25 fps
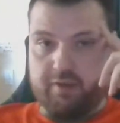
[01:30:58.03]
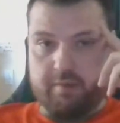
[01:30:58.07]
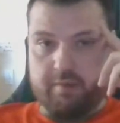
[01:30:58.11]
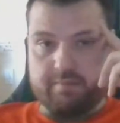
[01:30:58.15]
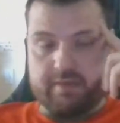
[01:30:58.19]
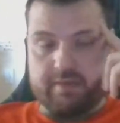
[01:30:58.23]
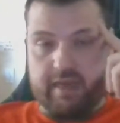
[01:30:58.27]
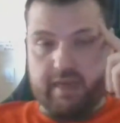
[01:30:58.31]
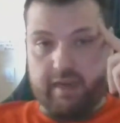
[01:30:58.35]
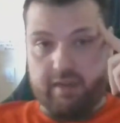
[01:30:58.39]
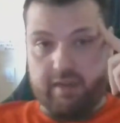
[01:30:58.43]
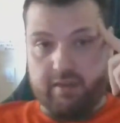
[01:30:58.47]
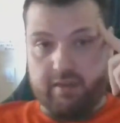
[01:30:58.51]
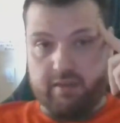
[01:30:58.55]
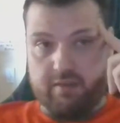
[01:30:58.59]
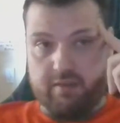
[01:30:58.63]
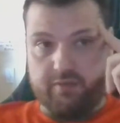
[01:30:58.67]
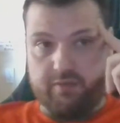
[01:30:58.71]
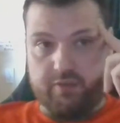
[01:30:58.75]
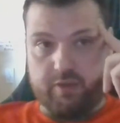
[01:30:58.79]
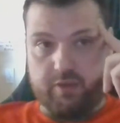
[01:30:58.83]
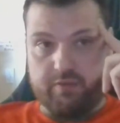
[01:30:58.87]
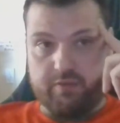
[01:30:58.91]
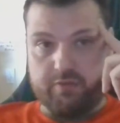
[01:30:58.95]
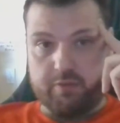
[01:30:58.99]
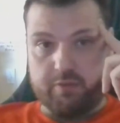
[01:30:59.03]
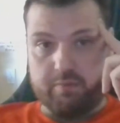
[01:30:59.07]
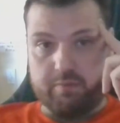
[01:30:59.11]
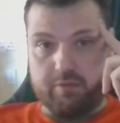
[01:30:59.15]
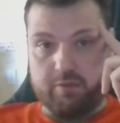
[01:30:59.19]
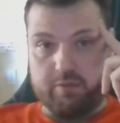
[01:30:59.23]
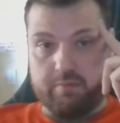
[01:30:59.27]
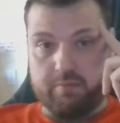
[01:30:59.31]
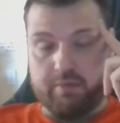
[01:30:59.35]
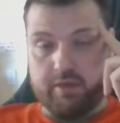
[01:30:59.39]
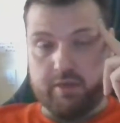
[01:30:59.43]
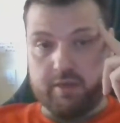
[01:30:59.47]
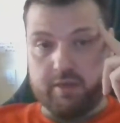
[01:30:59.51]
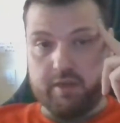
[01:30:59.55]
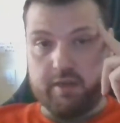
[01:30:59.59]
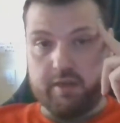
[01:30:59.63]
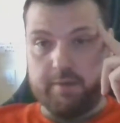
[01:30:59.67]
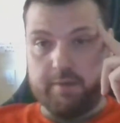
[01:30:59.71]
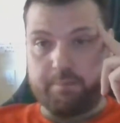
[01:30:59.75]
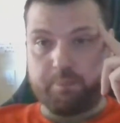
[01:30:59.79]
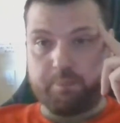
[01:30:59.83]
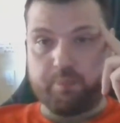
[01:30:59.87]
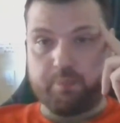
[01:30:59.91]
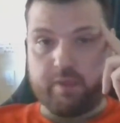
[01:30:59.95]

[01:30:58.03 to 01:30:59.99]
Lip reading: I'm dialing the phone for Bloomberg,